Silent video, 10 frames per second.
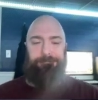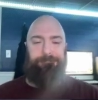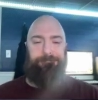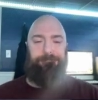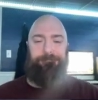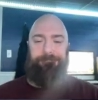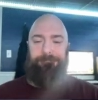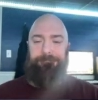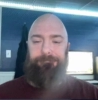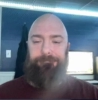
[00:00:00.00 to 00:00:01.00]

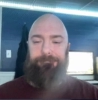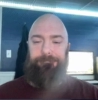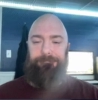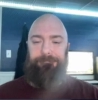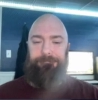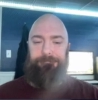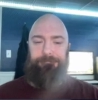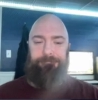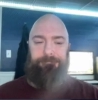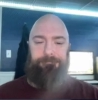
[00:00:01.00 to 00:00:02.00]

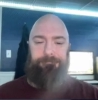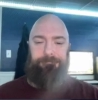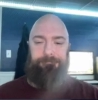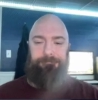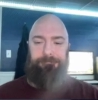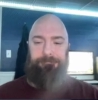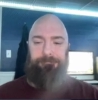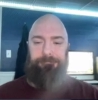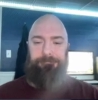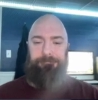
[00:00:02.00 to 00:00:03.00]

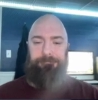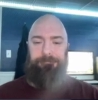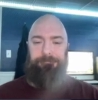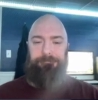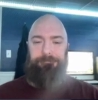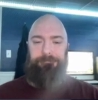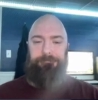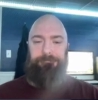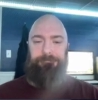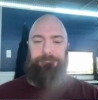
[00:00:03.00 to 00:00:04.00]

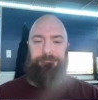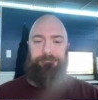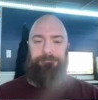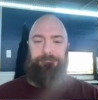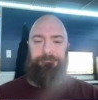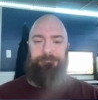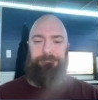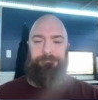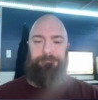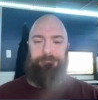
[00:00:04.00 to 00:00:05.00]

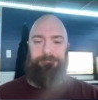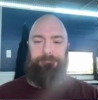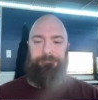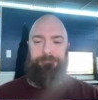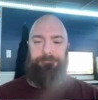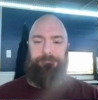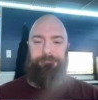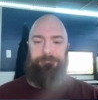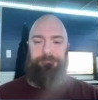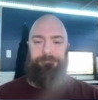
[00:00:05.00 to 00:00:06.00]

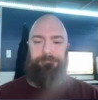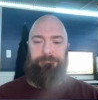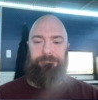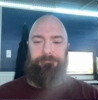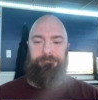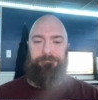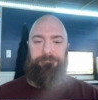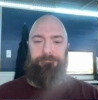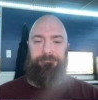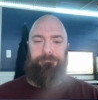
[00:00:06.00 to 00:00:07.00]

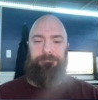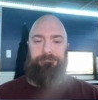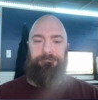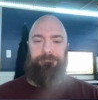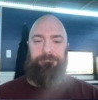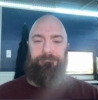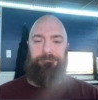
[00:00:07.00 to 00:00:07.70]
Nobody speaks.